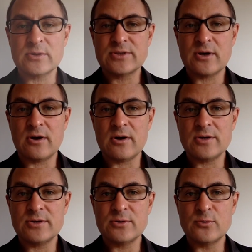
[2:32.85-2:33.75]
it's
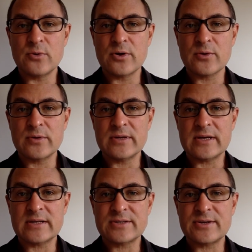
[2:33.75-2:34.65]
hard to work with
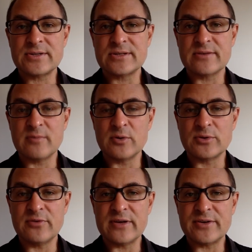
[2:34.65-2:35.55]
extrinsic
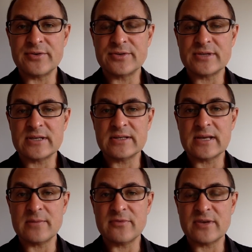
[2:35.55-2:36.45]
motivators in
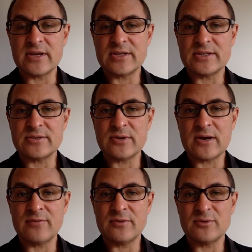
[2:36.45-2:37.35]
gamification. You
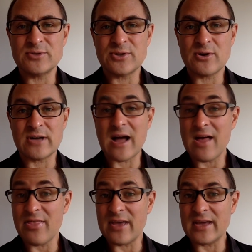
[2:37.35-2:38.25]
have to start,
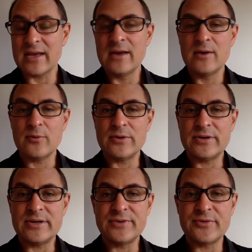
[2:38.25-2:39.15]
I think, with
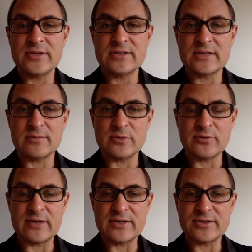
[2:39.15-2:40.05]
the intrinsic
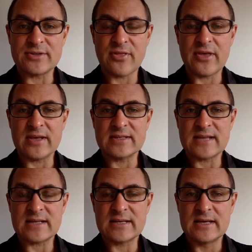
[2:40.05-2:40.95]
motivators, the things
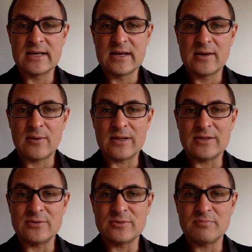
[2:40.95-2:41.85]
that, well,
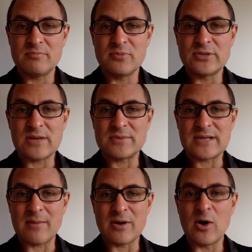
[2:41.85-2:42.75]
you put up
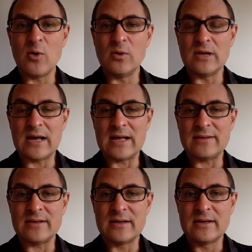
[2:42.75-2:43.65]
some goal
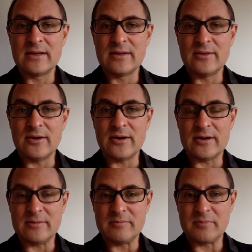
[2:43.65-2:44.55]
and
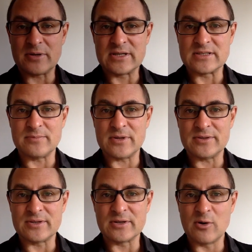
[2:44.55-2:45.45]
the
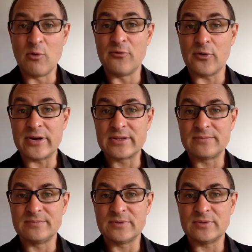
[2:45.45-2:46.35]
participant go for it
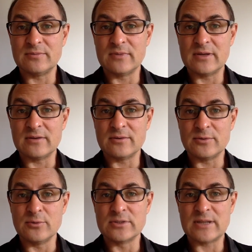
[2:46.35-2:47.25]
to
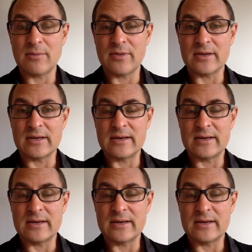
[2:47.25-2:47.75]
do something.